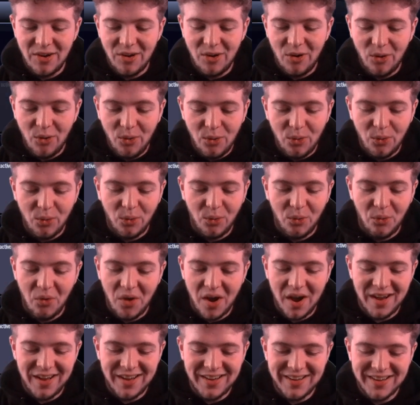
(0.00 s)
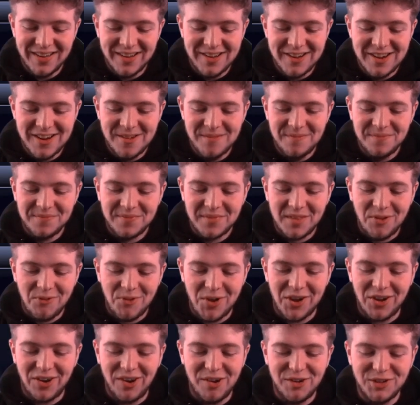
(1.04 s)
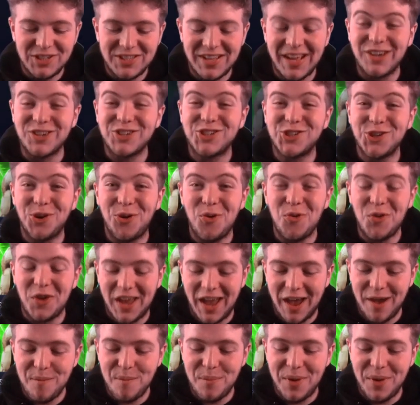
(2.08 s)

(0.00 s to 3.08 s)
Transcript: ooh, We're close to that Shawn Kemp